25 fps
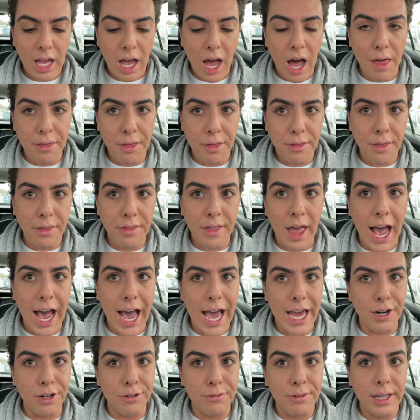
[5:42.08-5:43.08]
other than
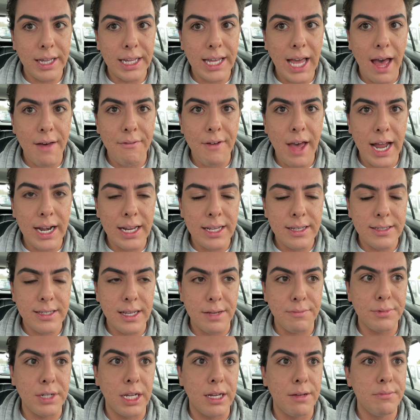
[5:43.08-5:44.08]
that, I don't really have any
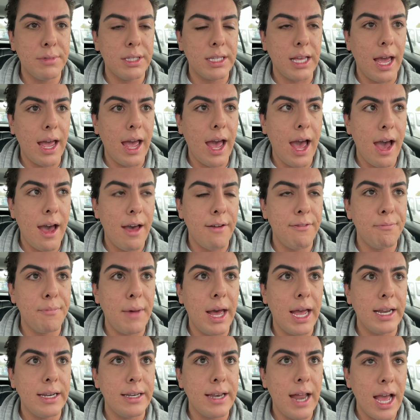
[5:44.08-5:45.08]
symptoms. I have
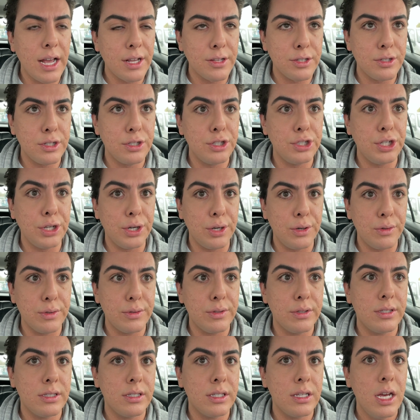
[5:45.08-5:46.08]
my next
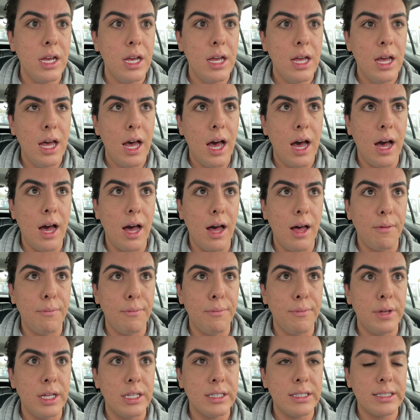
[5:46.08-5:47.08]
dose
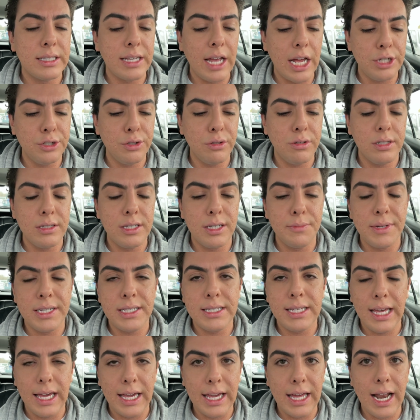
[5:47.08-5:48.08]
scheduled to be
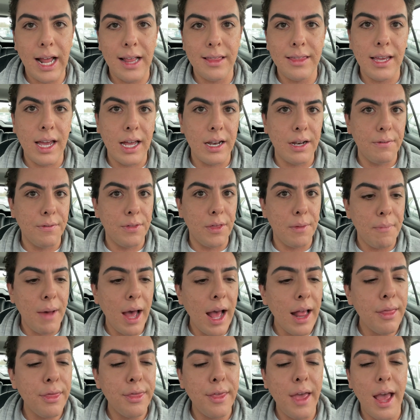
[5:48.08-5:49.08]
taken at the end of the
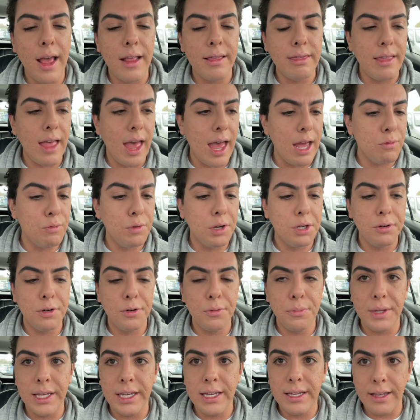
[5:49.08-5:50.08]
month, and then we
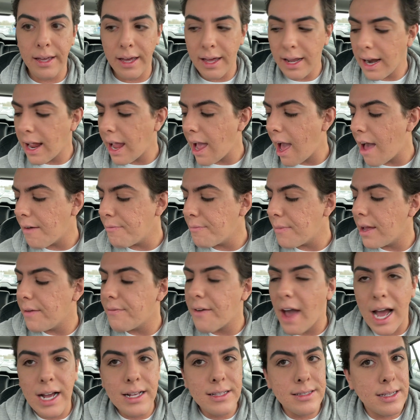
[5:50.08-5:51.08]
will be good. I have my
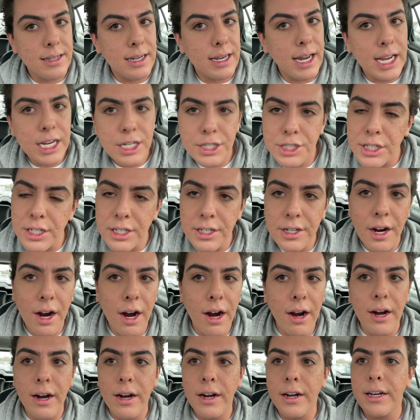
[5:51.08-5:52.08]
vaccination
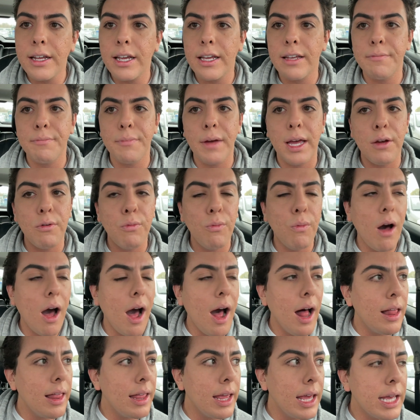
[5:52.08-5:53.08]
card in my
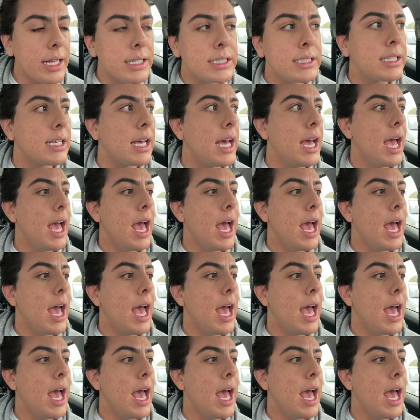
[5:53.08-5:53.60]
wallet,